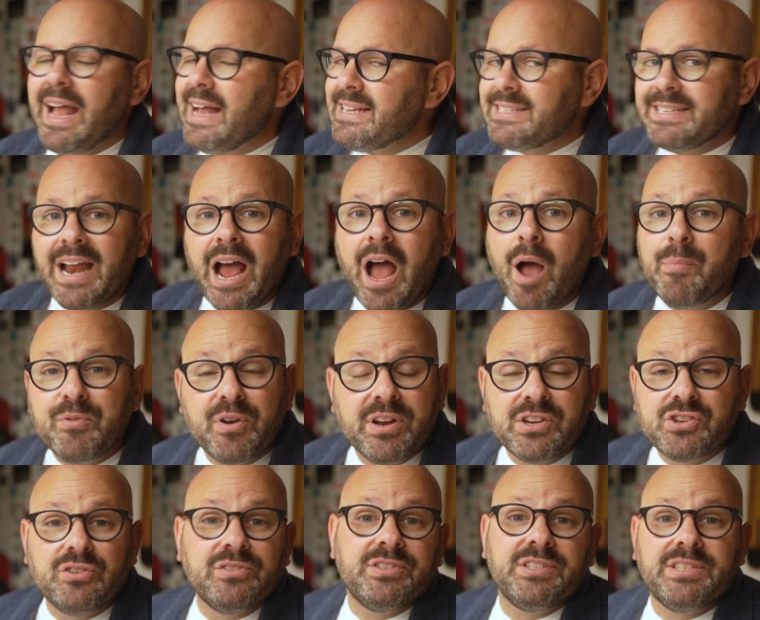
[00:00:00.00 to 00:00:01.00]
As an
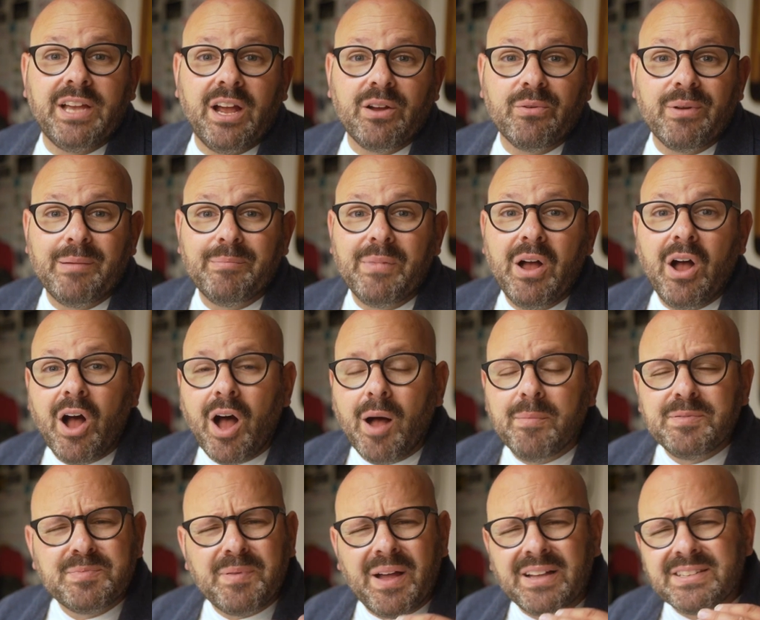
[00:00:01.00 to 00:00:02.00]
operational CRM,
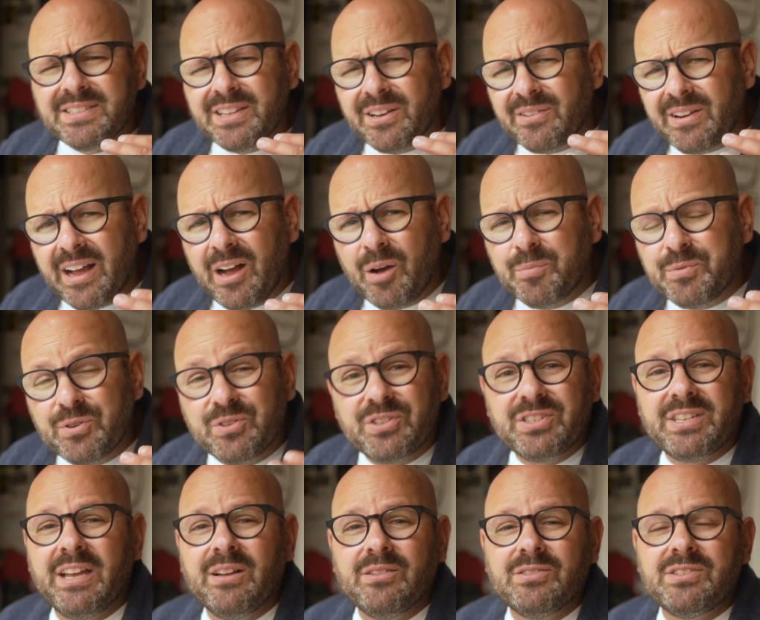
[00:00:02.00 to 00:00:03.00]
HubSpot's there to help your
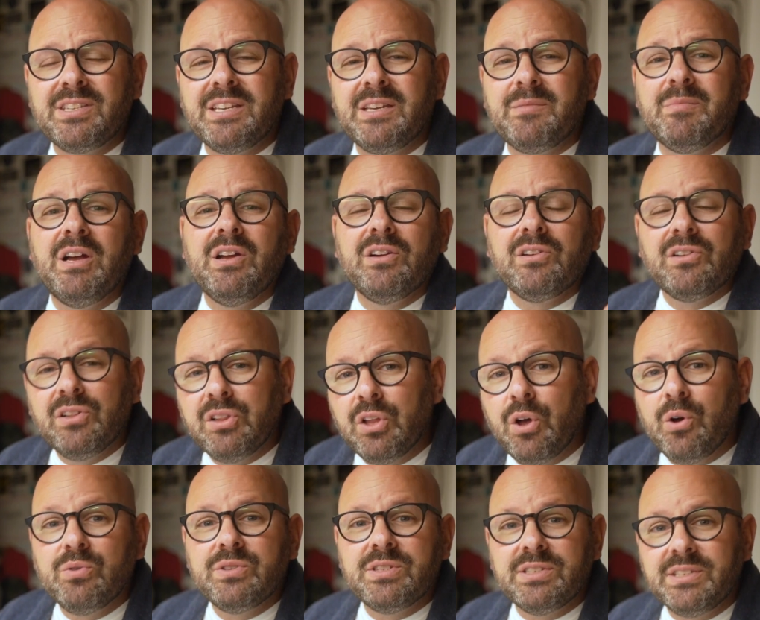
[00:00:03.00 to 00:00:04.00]
sales team
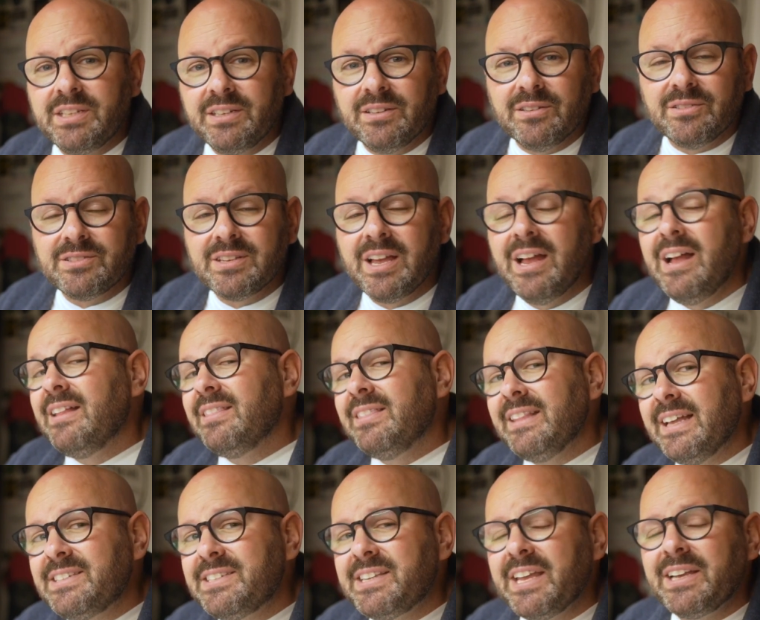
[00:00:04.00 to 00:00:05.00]
close deals.
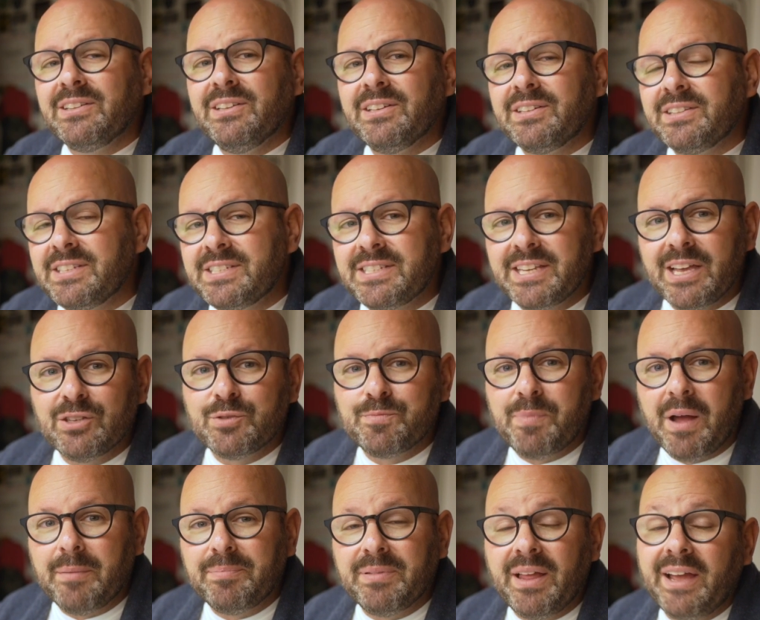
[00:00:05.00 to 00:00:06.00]
Let's take a look at the sales
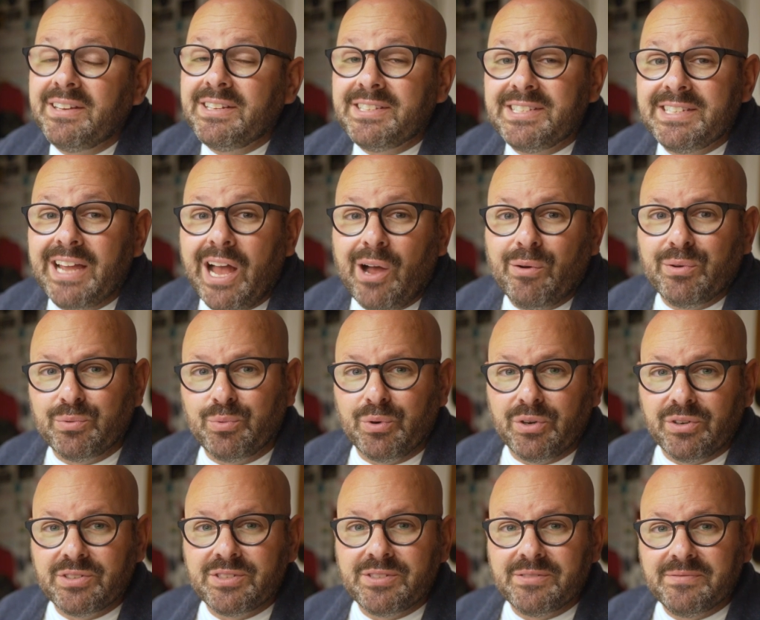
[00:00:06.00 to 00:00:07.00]
pipeline to see how it
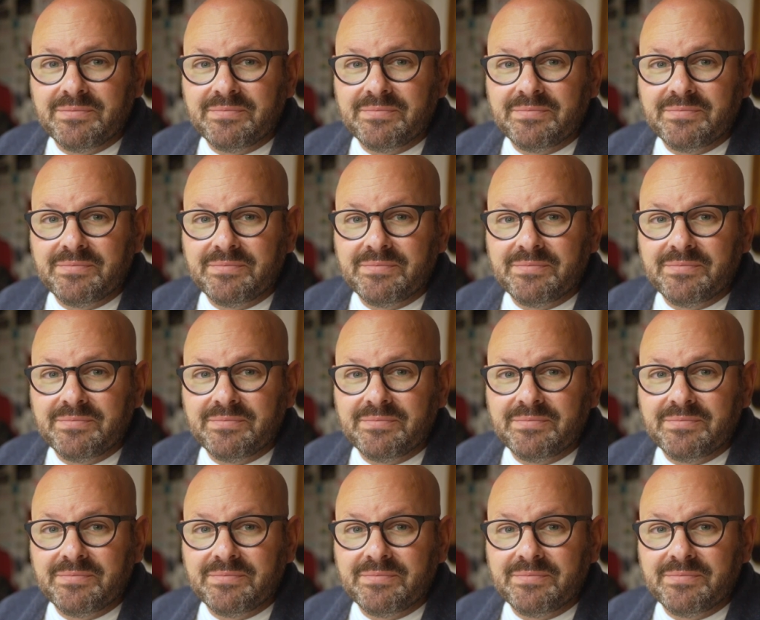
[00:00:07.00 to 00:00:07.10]
works.